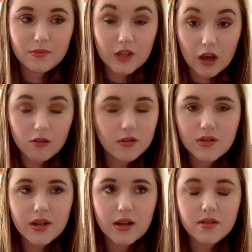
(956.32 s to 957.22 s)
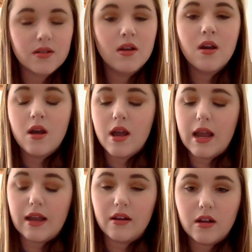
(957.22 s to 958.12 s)
colors, I guess,
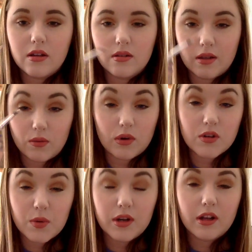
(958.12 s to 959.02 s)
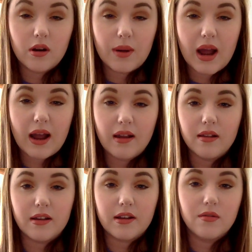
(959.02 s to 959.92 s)
and like when I was putting it on my eye,
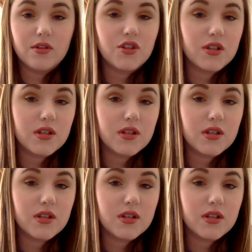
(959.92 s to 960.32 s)
like it was just